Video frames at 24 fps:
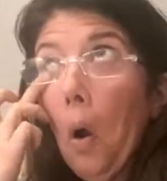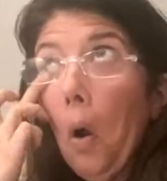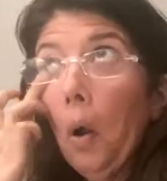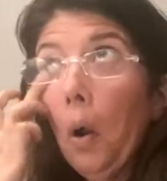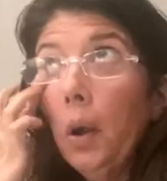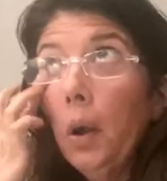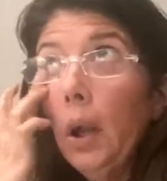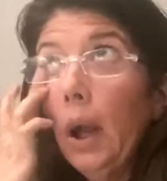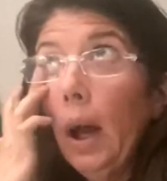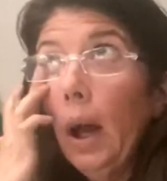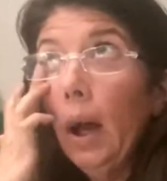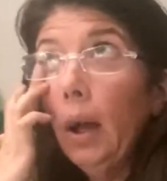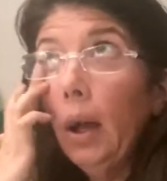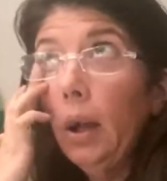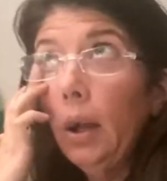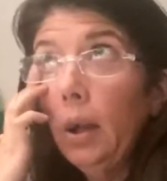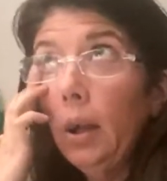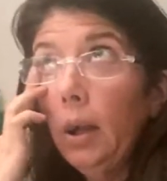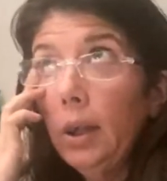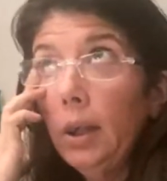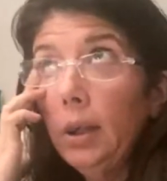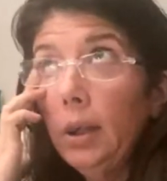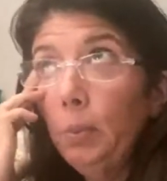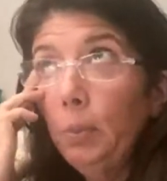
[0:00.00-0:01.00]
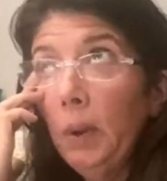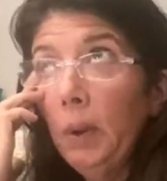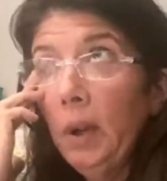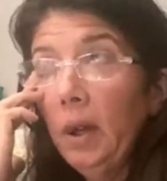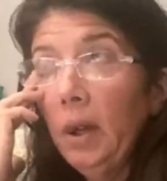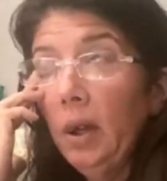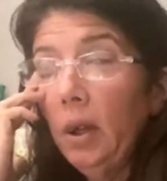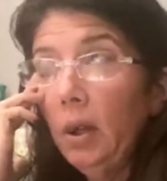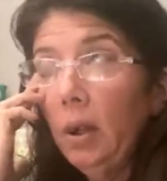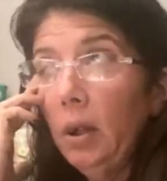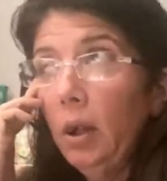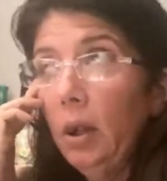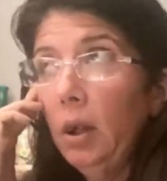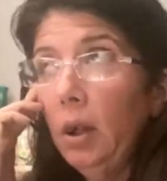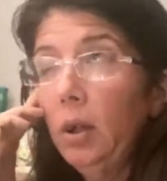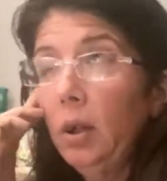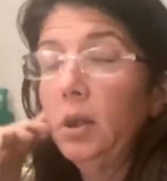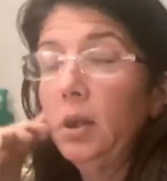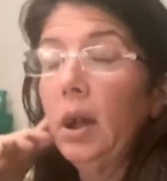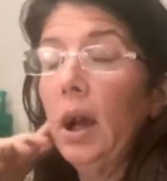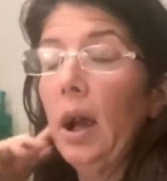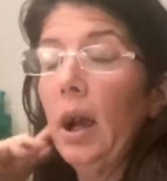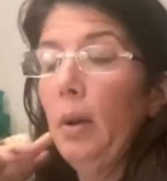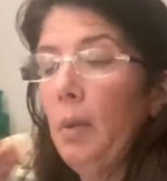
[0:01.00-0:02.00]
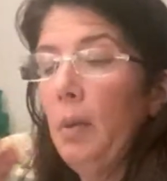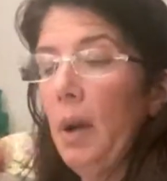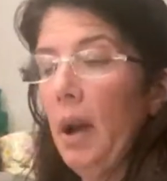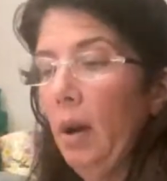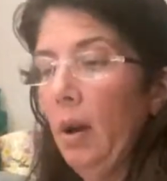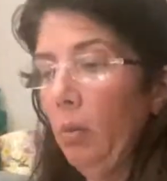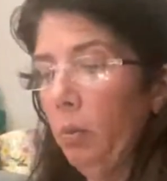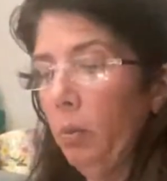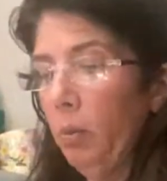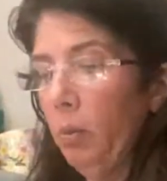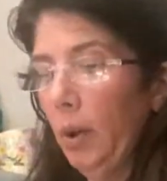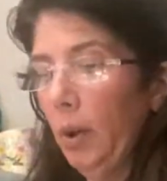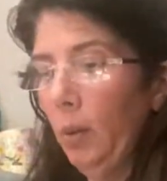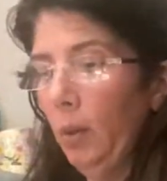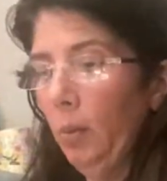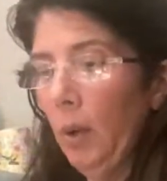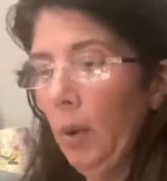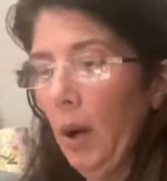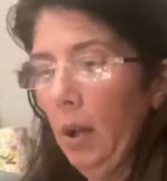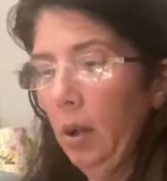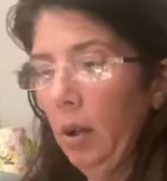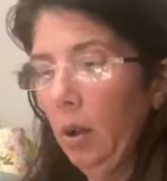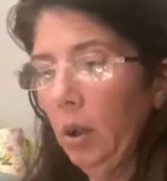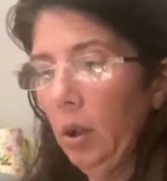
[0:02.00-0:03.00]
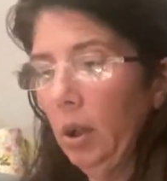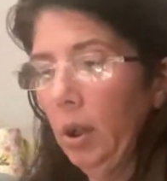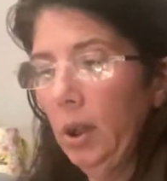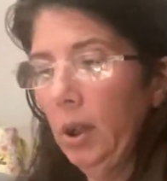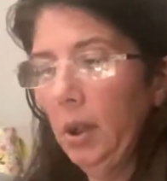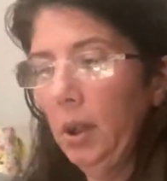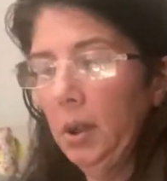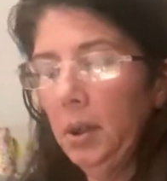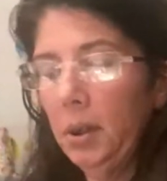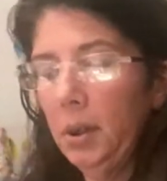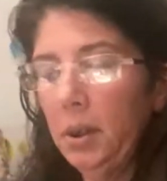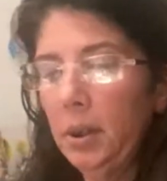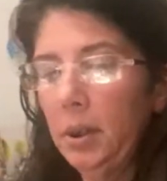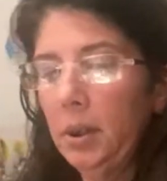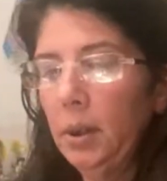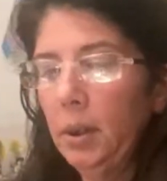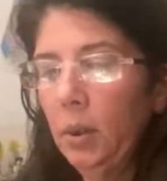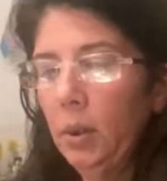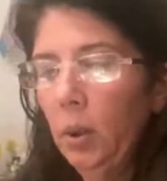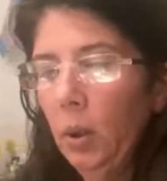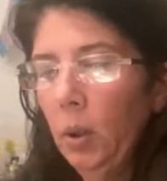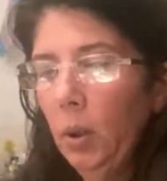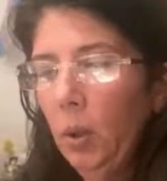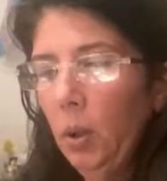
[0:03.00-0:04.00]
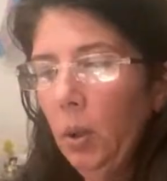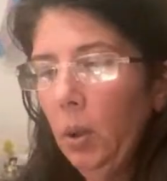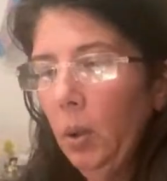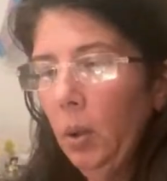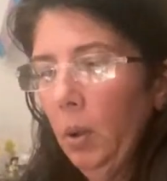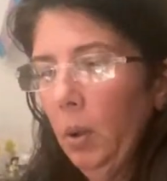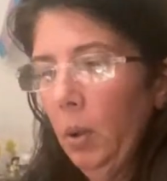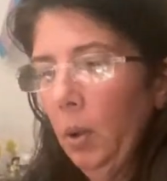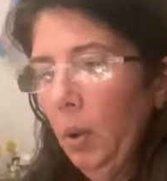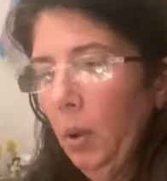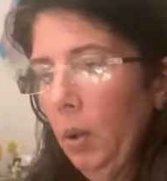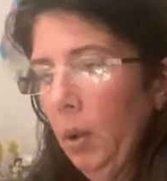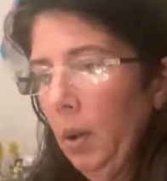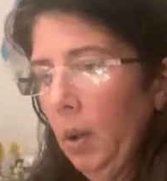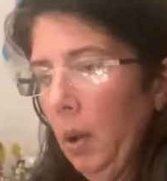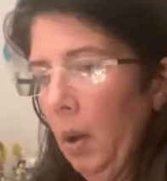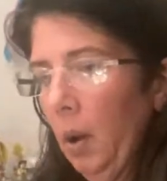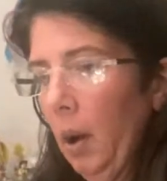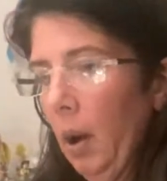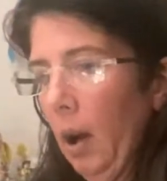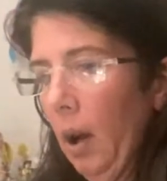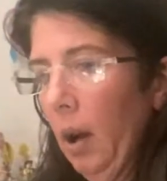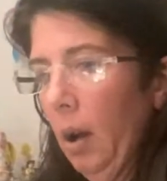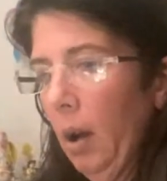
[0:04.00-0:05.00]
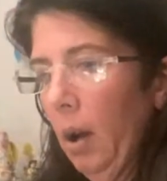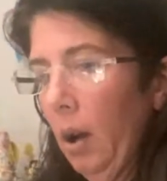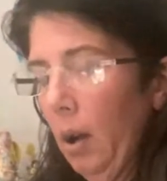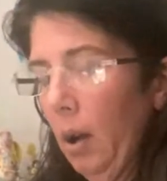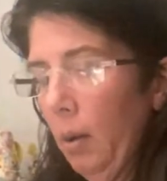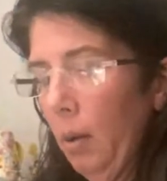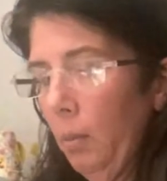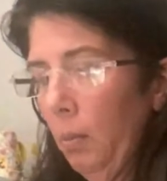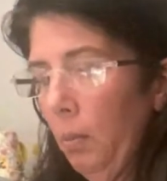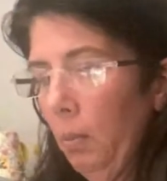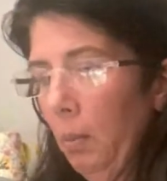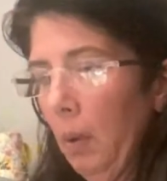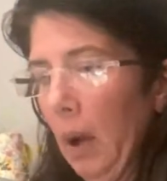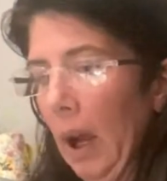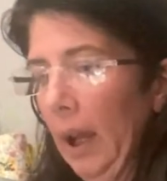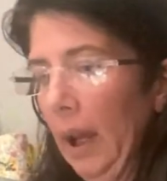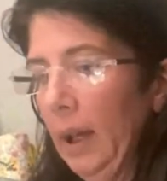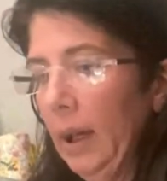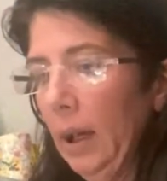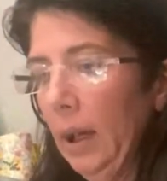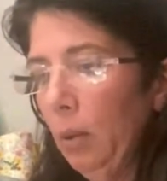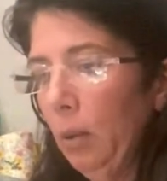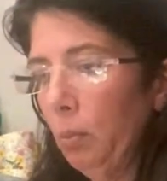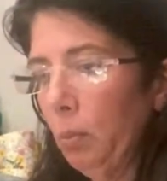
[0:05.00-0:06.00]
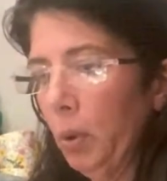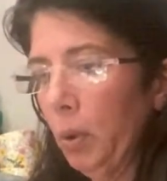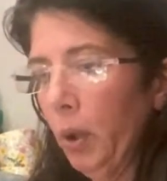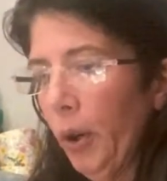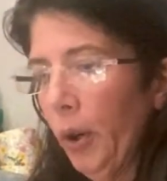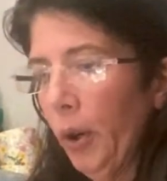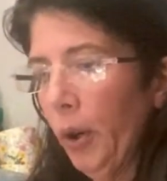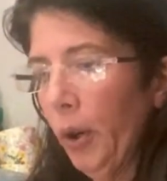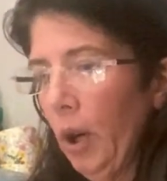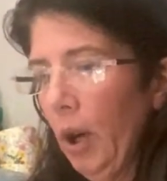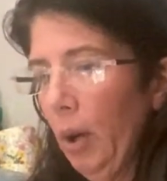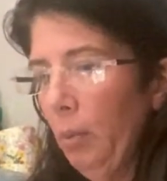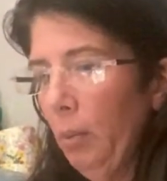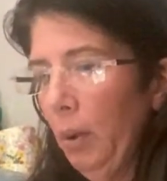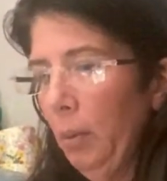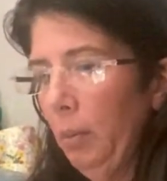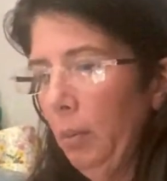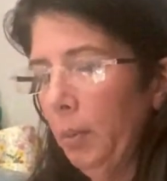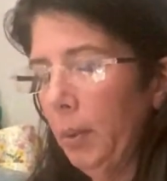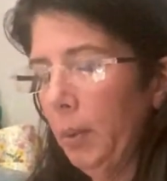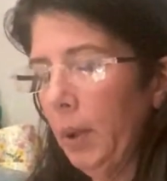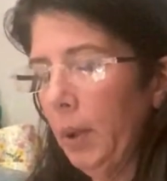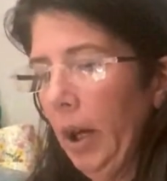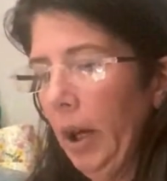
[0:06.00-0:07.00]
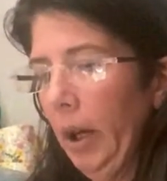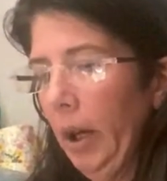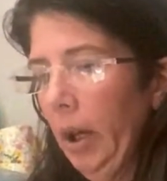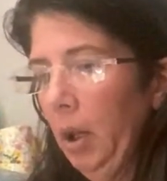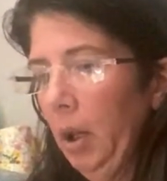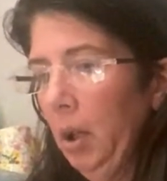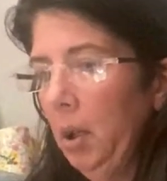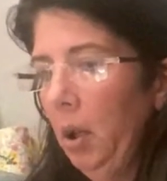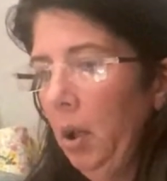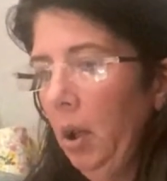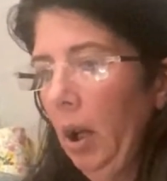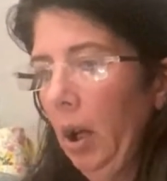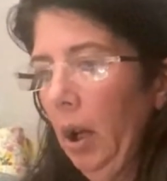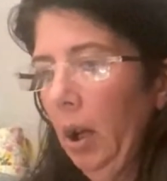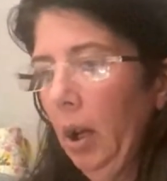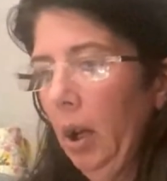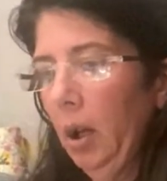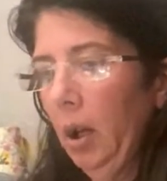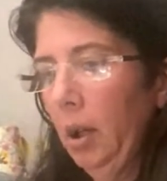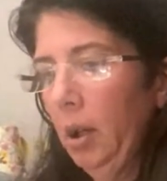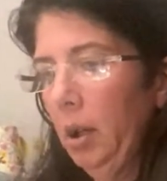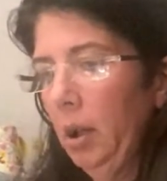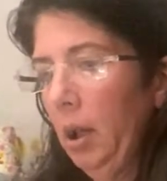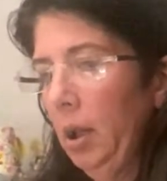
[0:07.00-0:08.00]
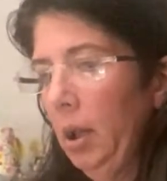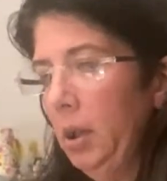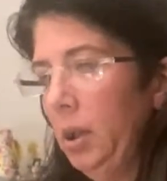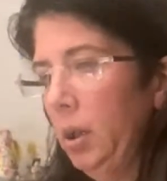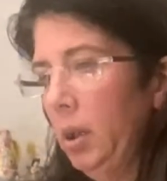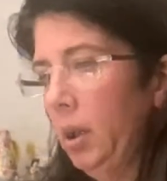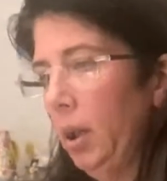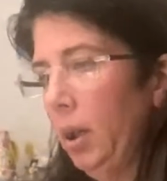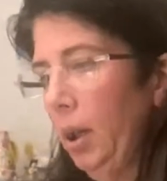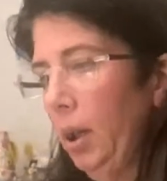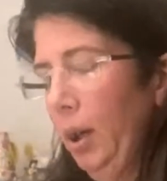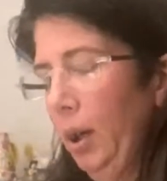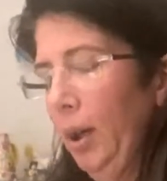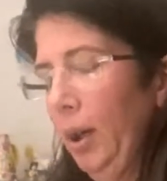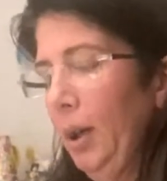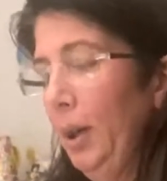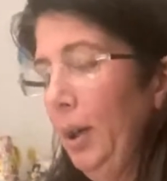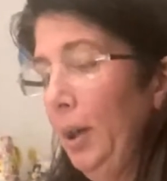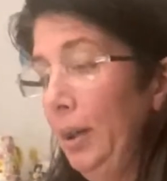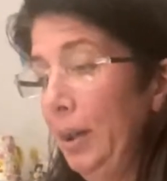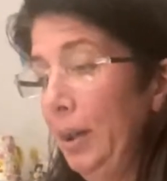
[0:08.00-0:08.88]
Yeah, he's been in timeout for a while because I didn't program him right, and he started